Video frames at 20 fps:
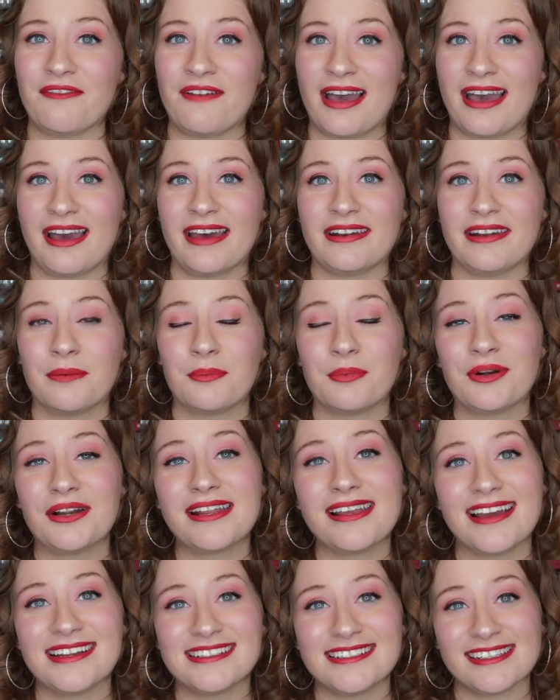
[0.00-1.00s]
have had a
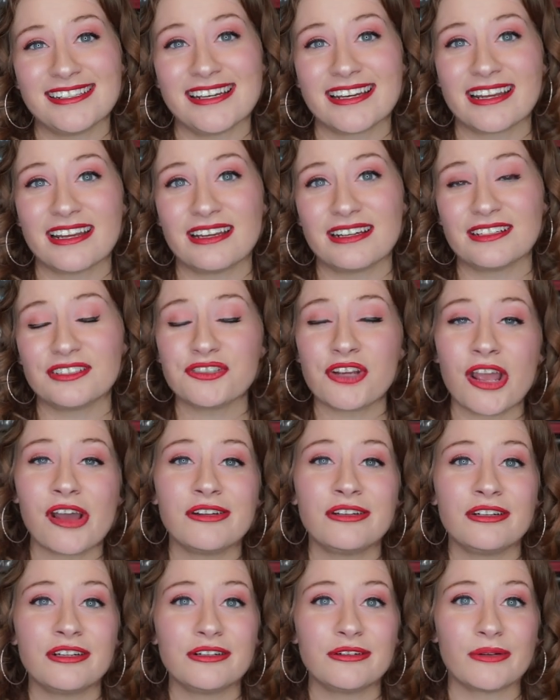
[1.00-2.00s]
pretty idyllic
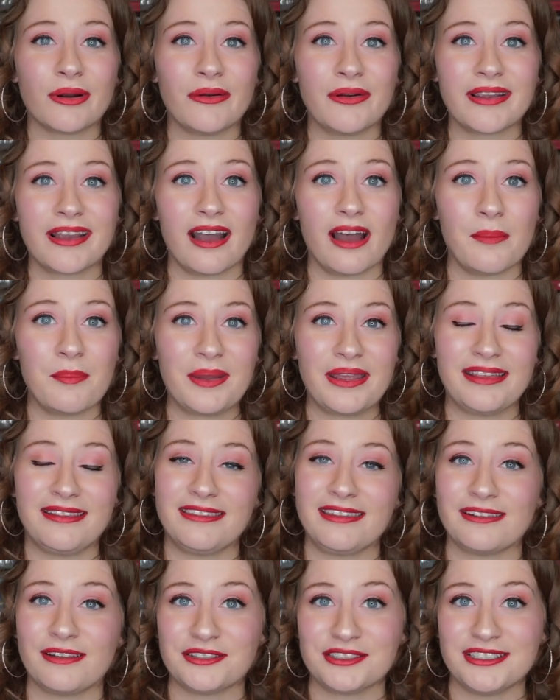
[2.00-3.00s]
childhood growing up in
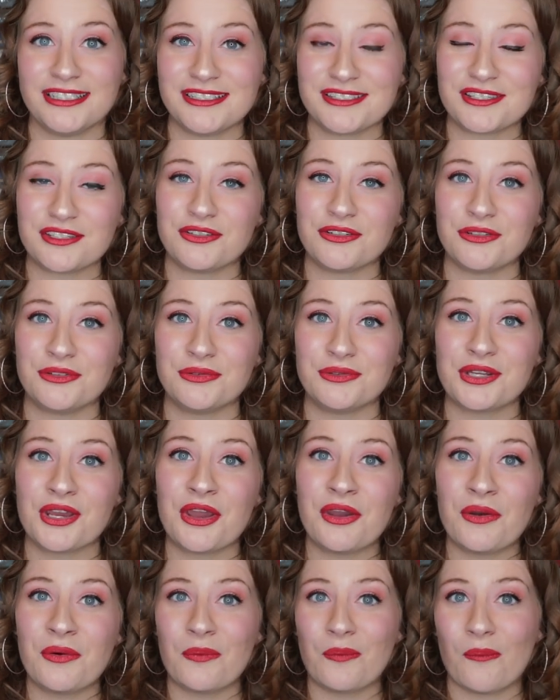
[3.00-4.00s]
the London Institute
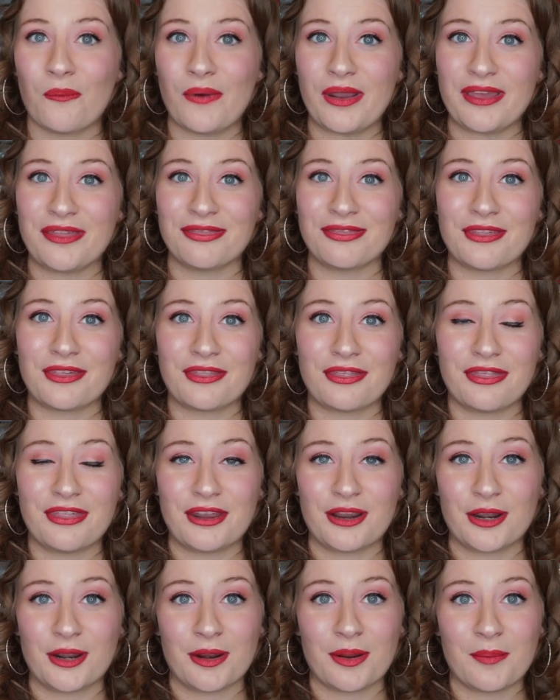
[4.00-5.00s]
with
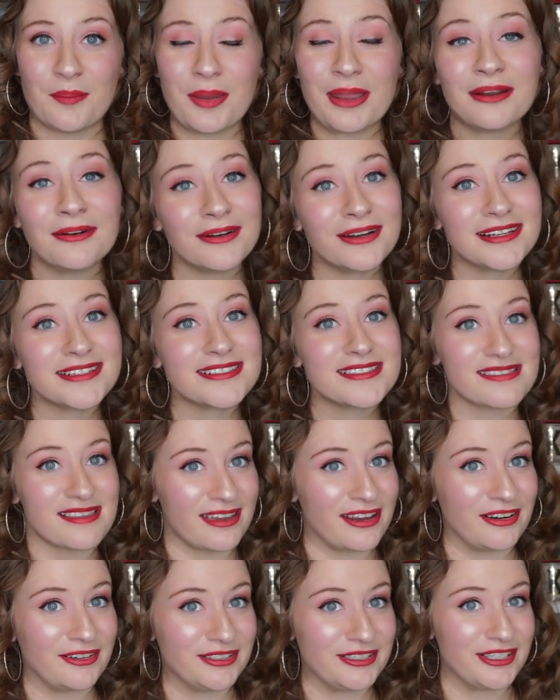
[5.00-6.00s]
their parents, the
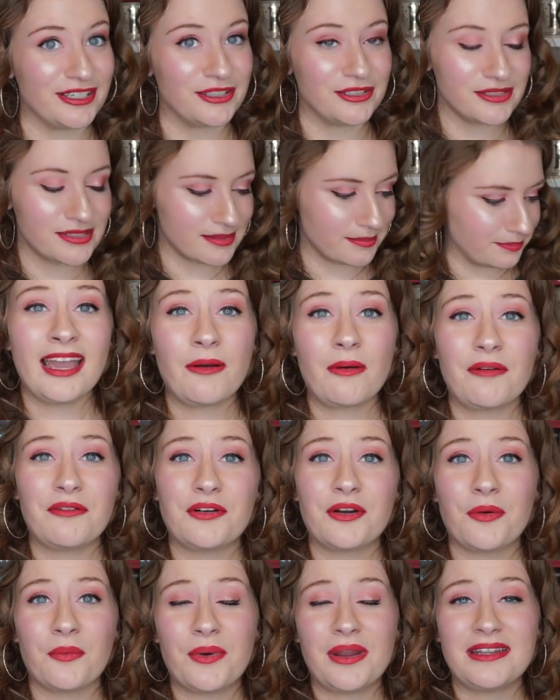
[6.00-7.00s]
Herondales.
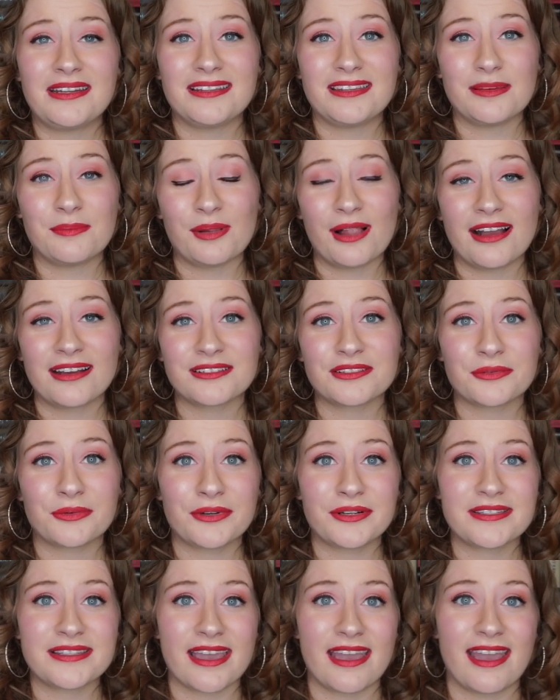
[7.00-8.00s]
However, when the
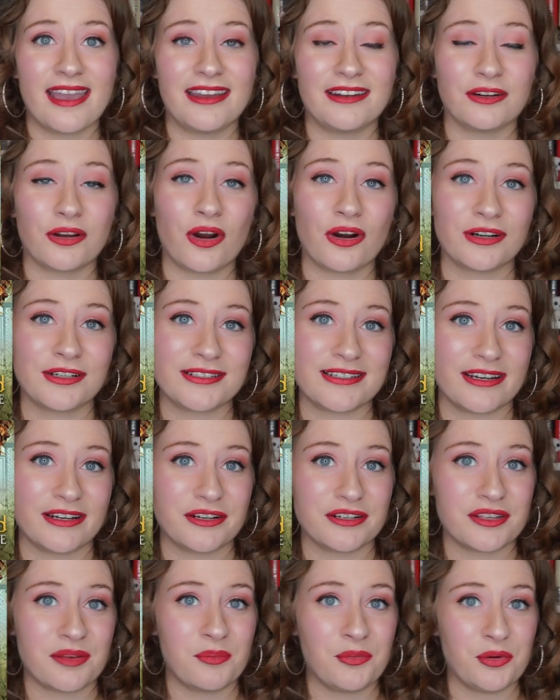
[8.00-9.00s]
Blackthorns and
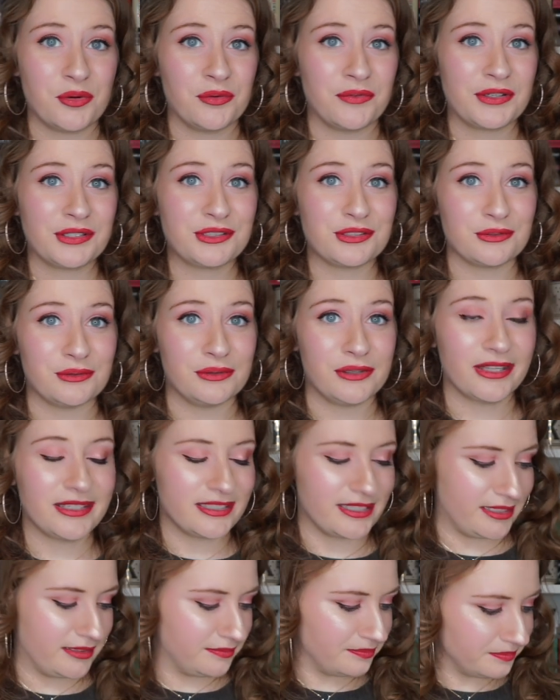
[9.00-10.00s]
Carstares move to
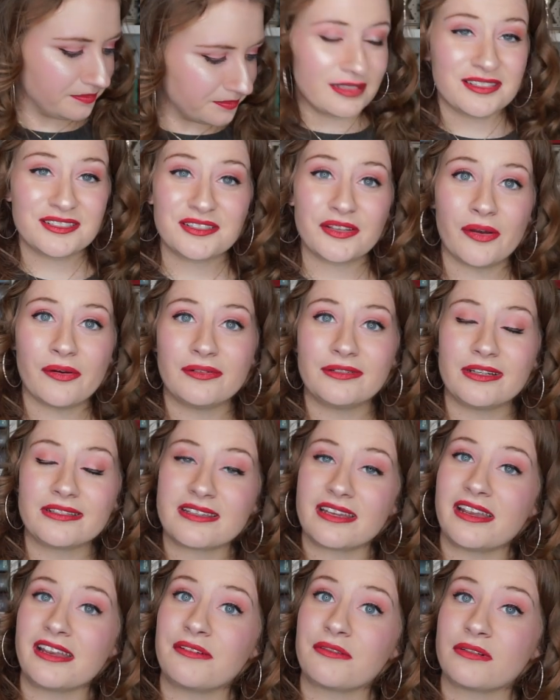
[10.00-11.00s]
London, so
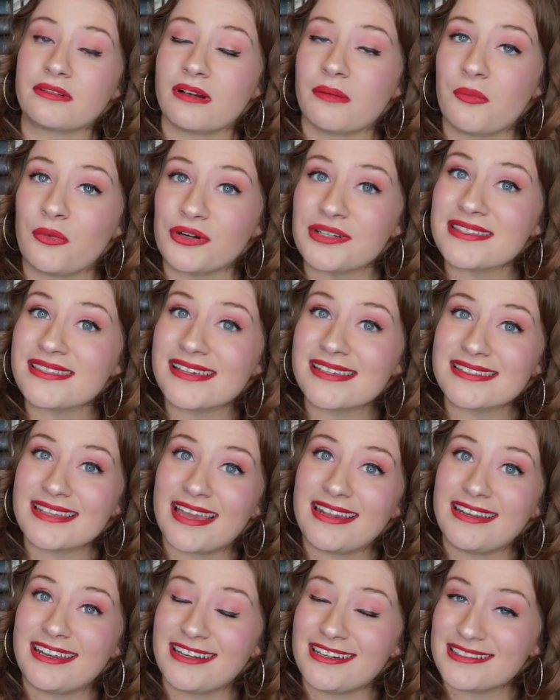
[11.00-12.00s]
does a remorseless
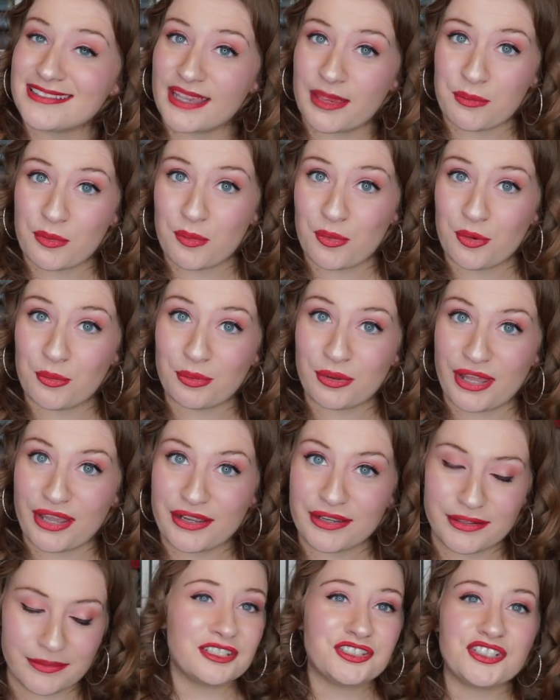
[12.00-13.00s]
and inescapable
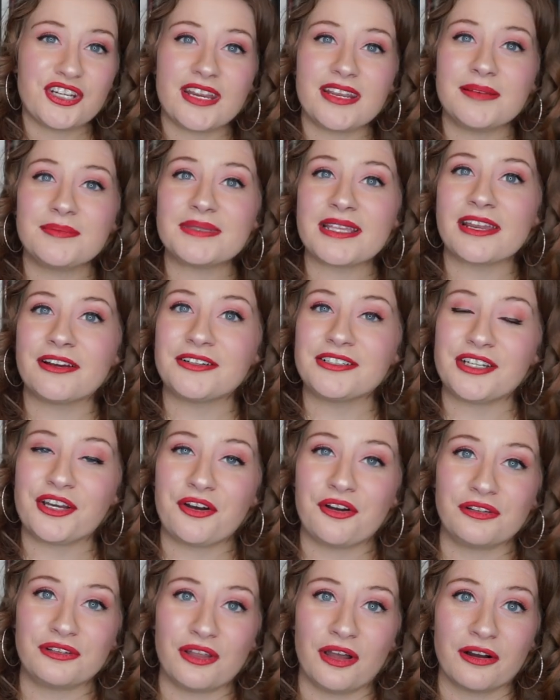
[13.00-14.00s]
plague. James
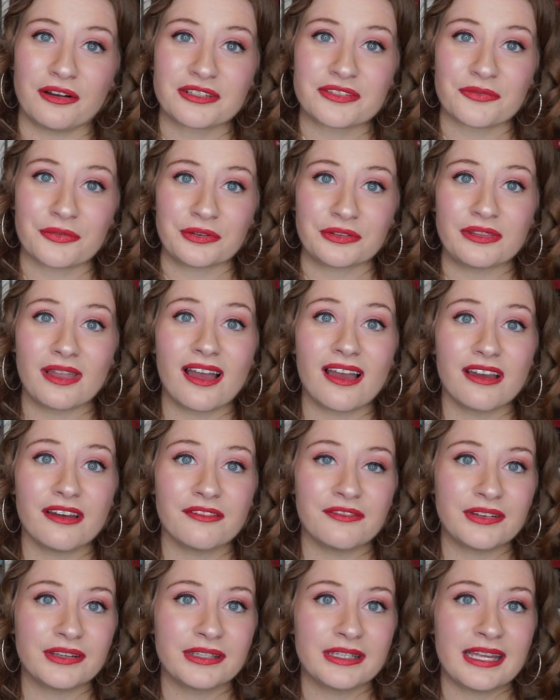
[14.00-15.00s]
Herondale longs for
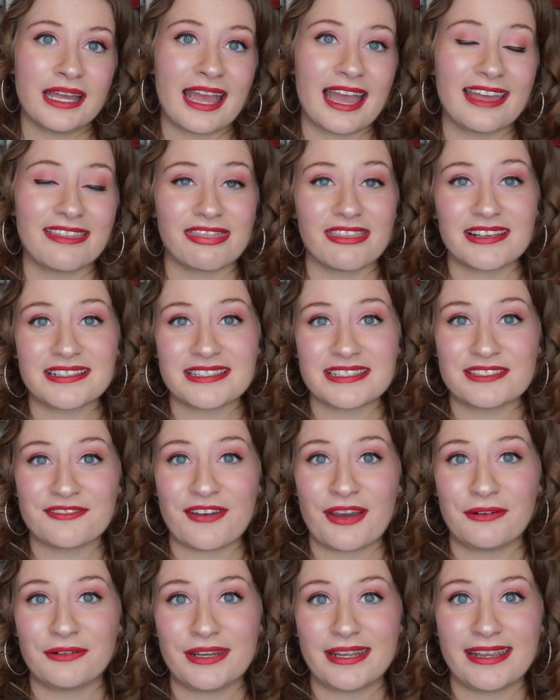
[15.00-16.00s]
love and thinks he's
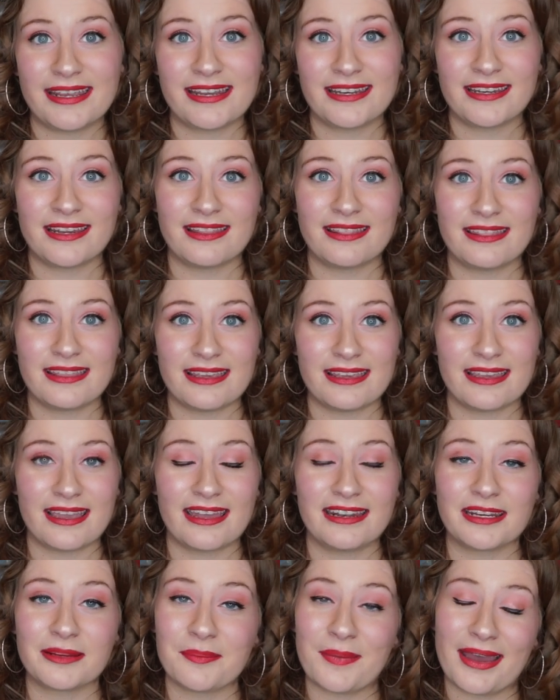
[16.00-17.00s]
found it in the
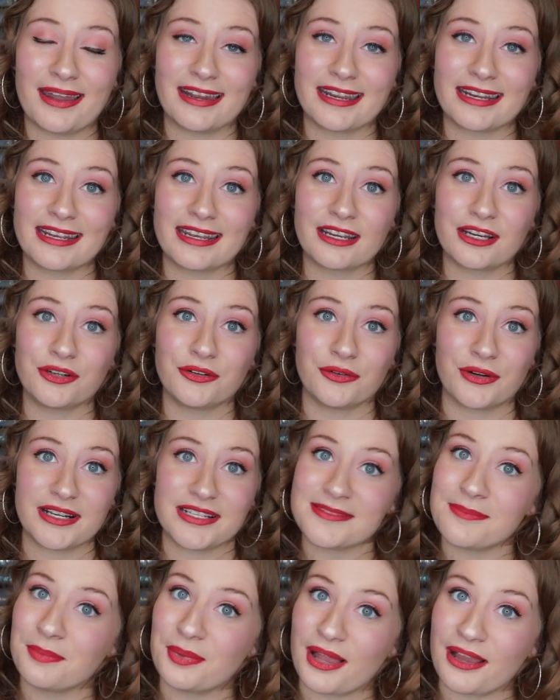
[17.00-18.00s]
enigmatic
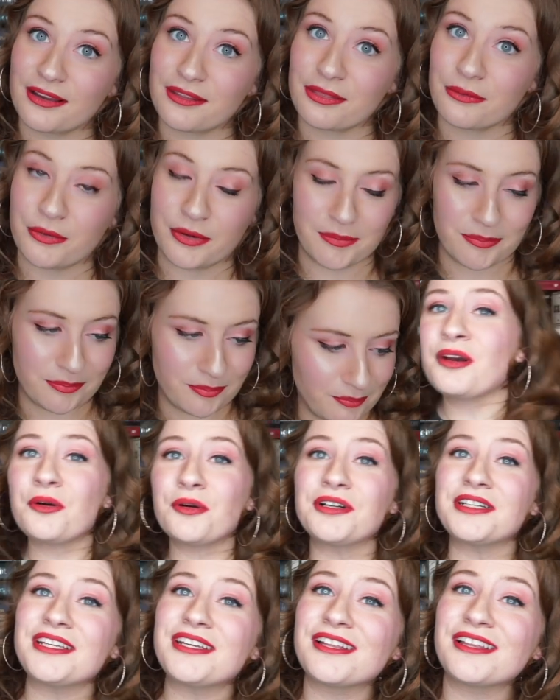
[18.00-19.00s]
Grace Blackthorne.
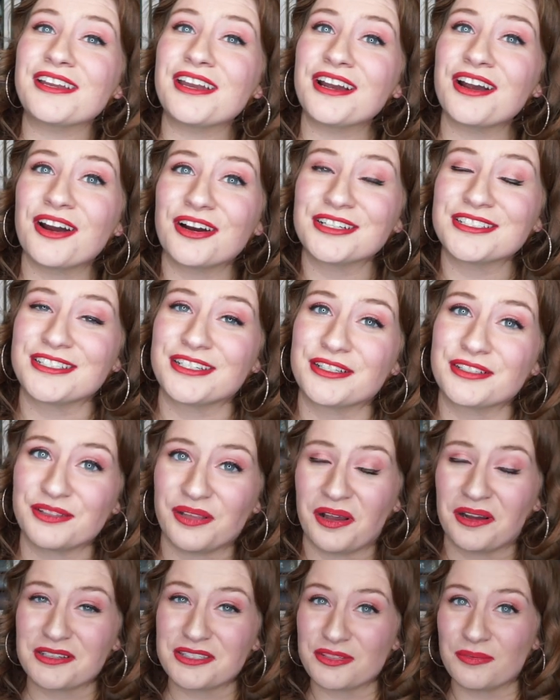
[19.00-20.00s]
Cordelia Carstares
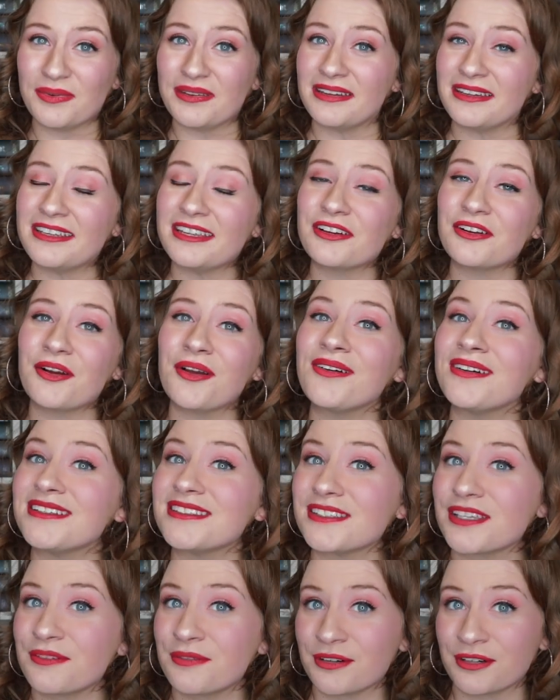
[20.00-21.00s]
longs to be a hero
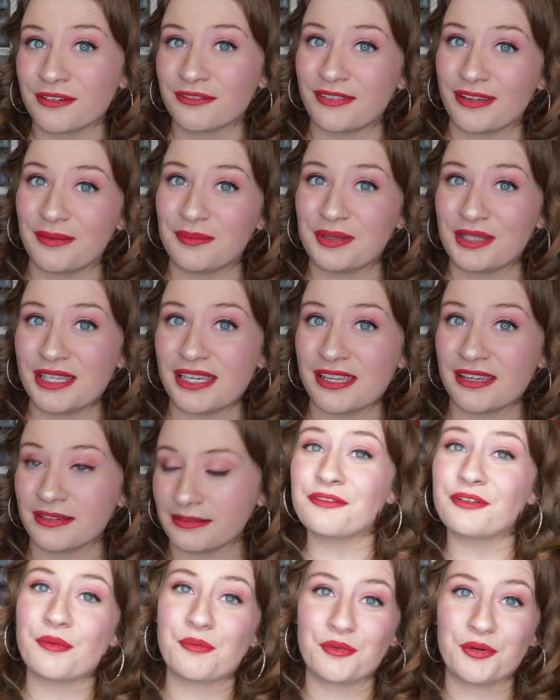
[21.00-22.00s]
and save her family
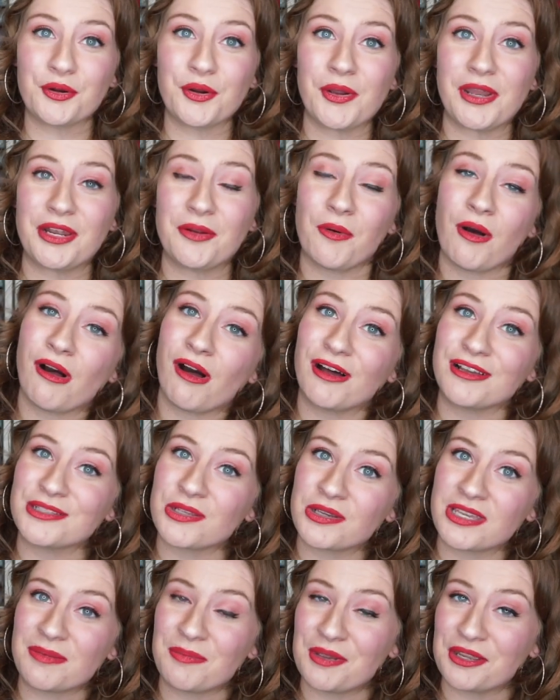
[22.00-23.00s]
from ruin while
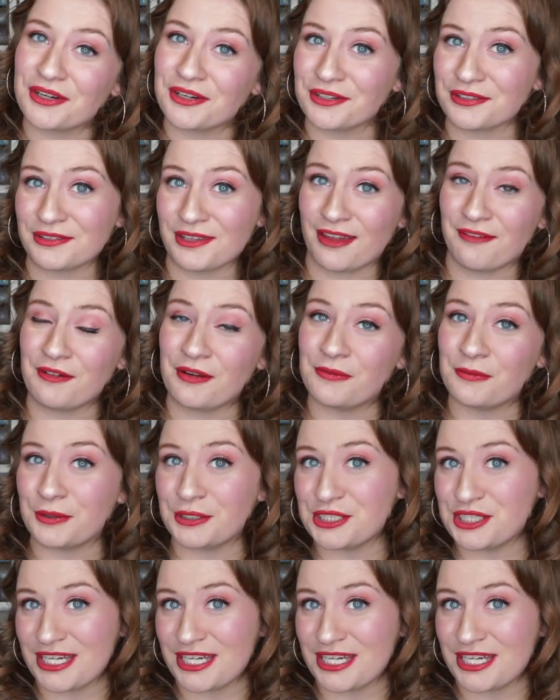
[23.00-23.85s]
also keeping her love for